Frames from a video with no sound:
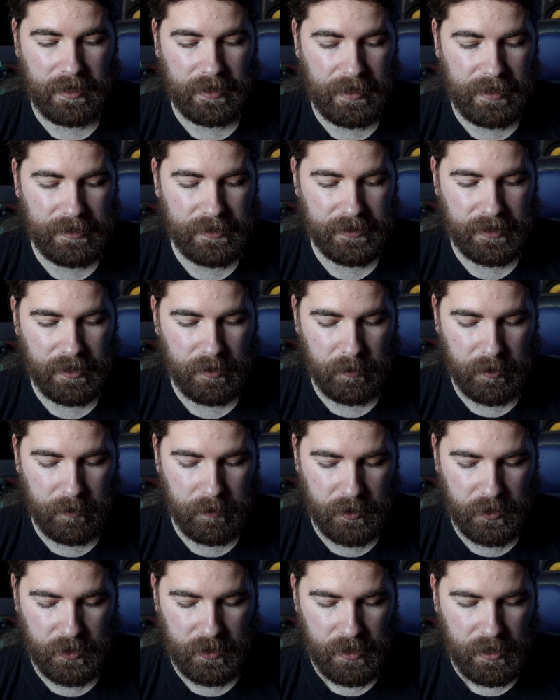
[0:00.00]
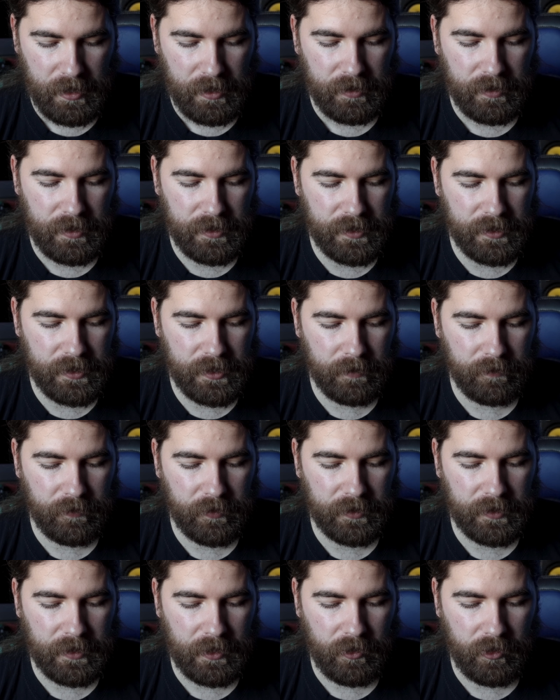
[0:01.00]
our landscape image, this is
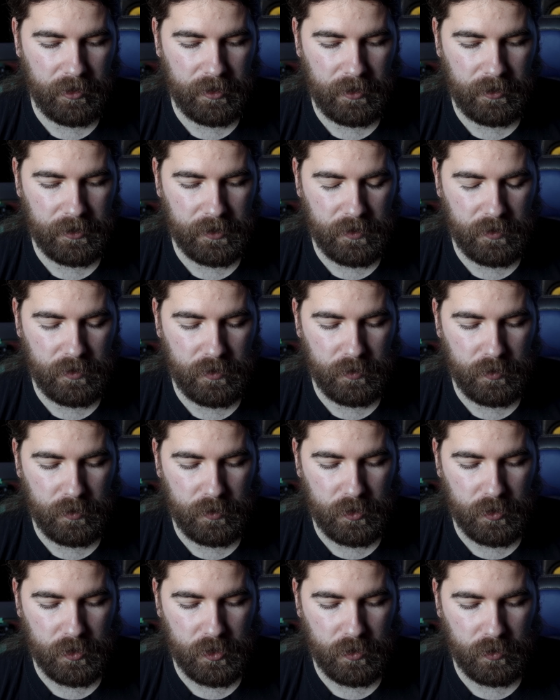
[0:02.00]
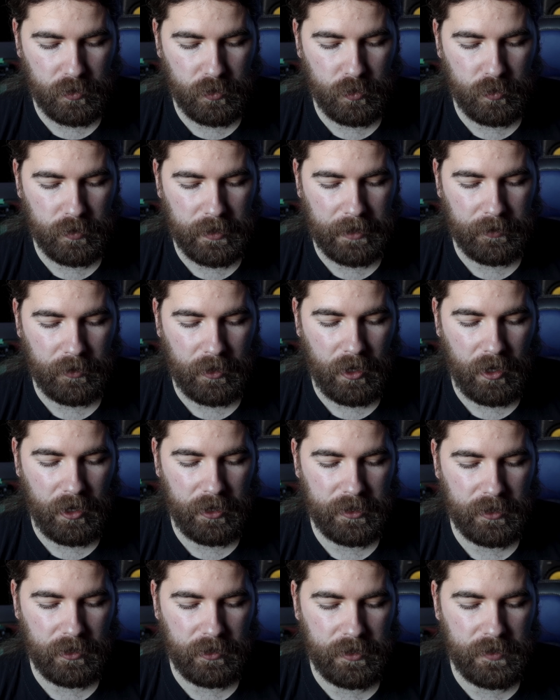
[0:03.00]
something that I like to do just to call out
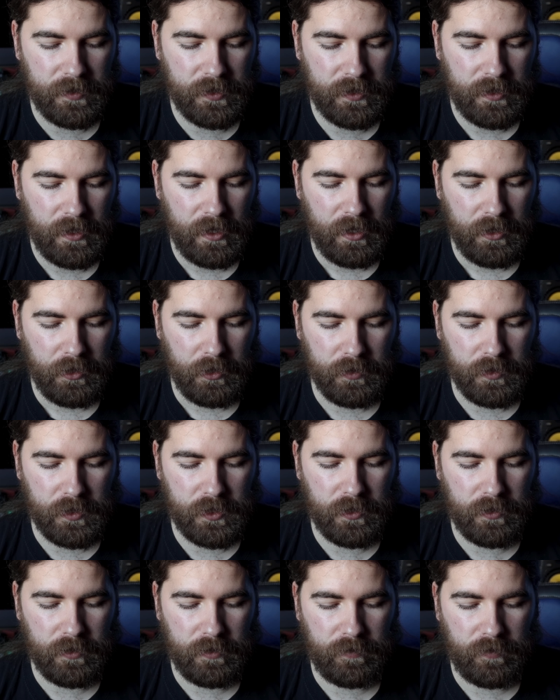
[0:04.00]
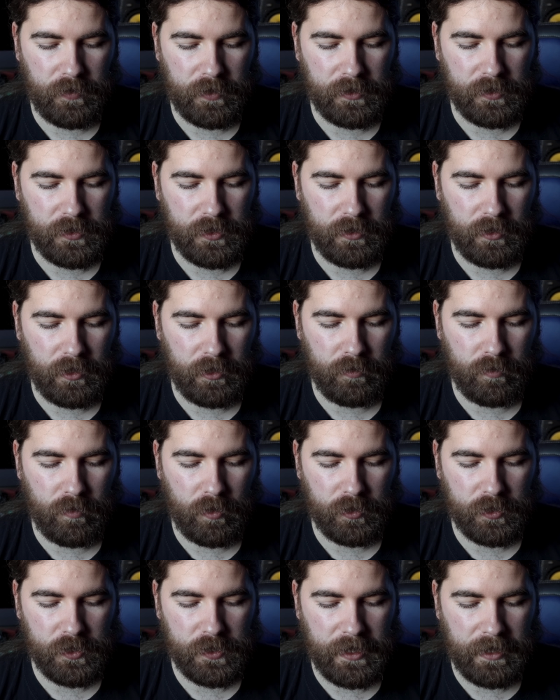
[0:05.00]
highlights on certain things. So like
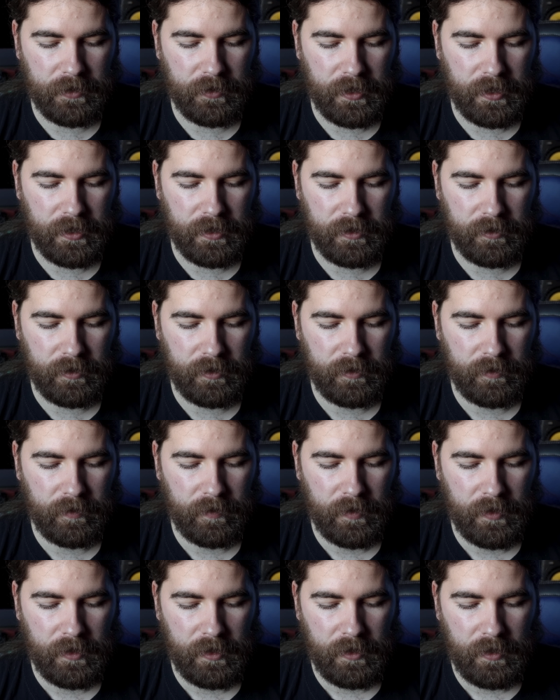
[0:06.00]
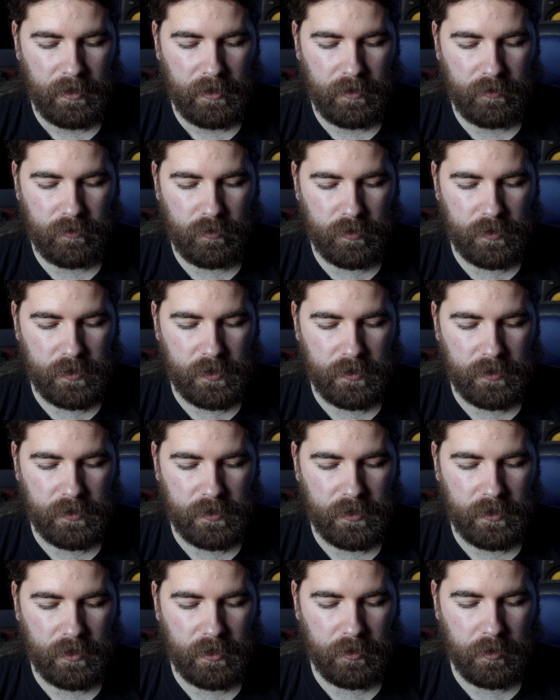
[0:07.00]
rocks down here, for
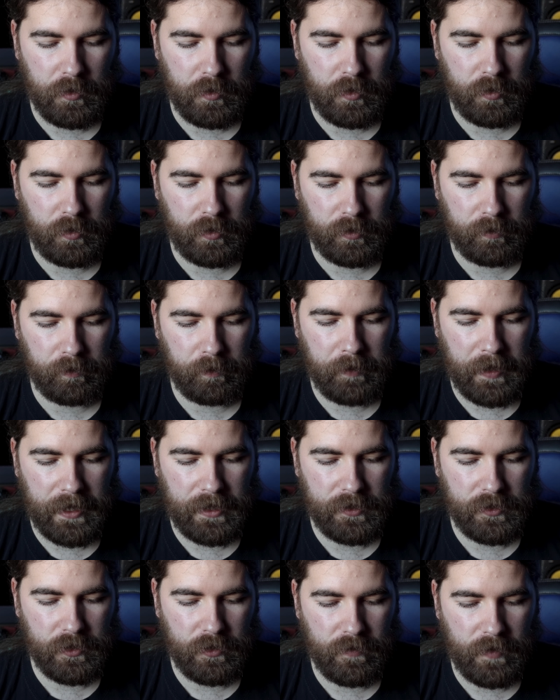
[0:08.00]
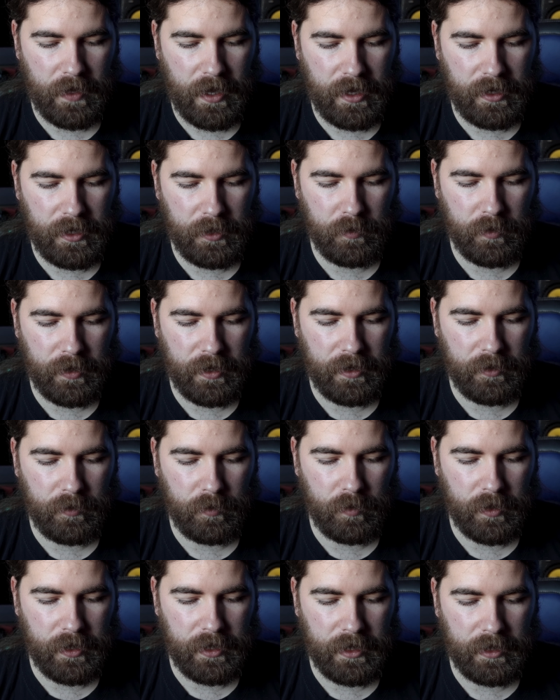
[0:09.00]
instance, I will paint over anywhere
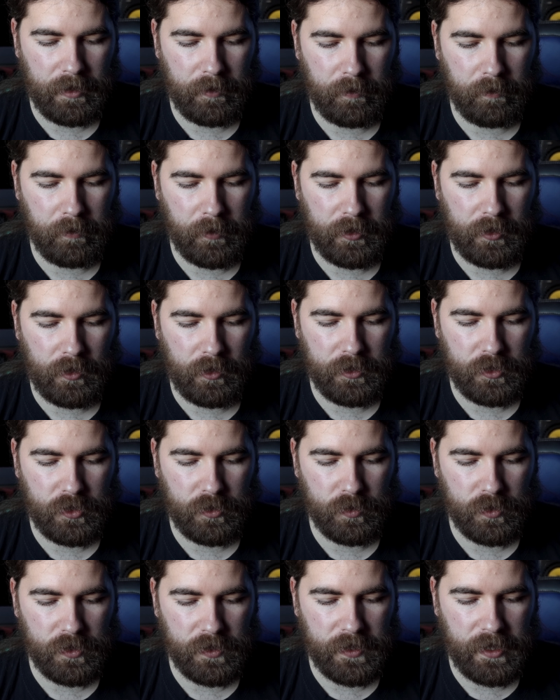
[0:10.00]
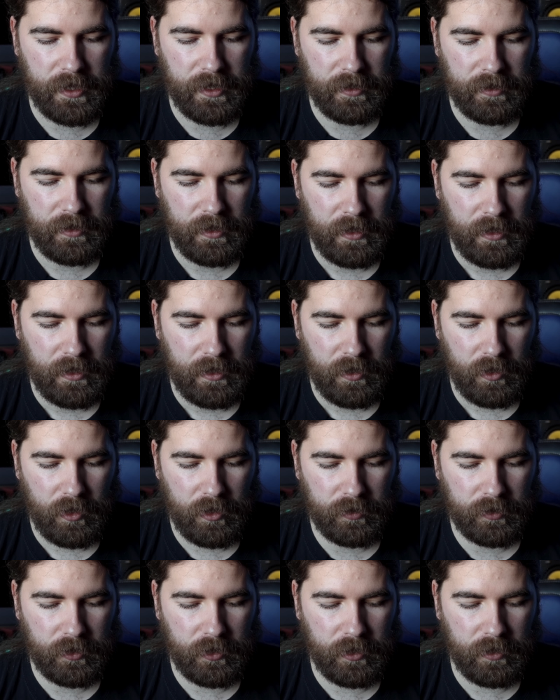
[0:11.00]
where my light sources hit
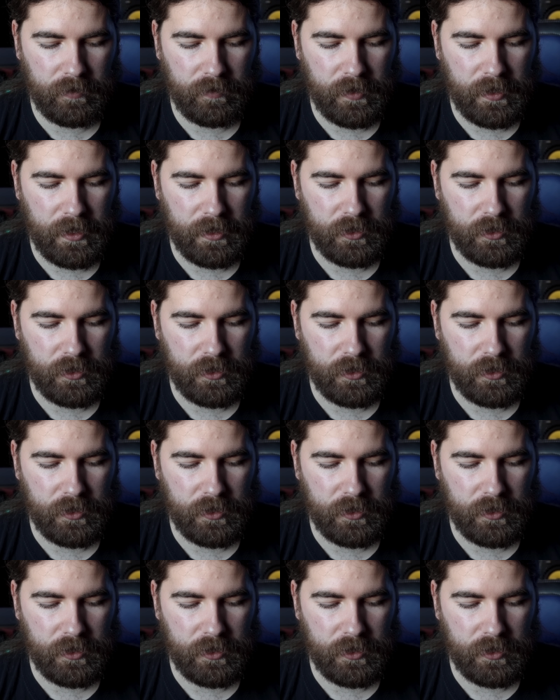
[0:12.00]
on kind of the